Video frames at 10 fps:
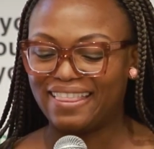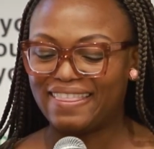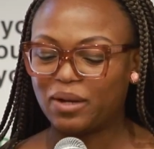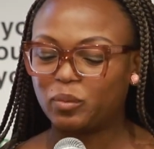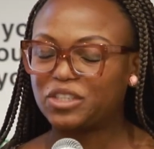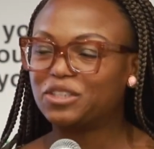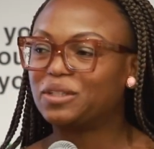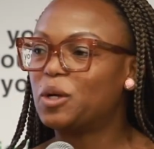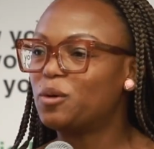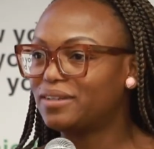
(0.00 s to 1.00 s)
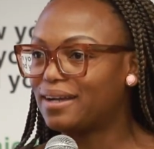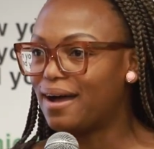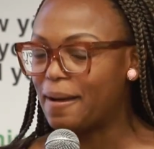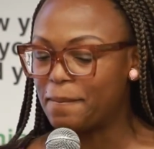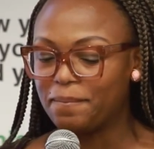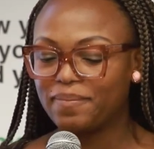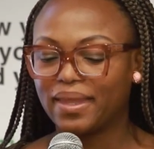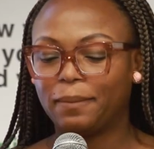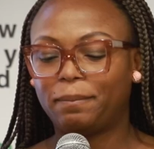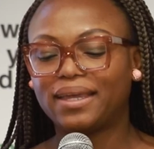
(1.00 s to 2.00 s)
that we shall overcome
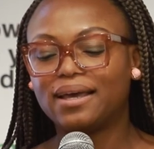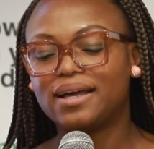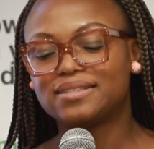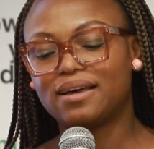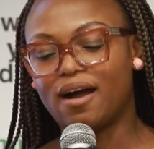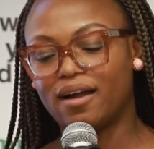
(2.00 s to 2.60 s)
because the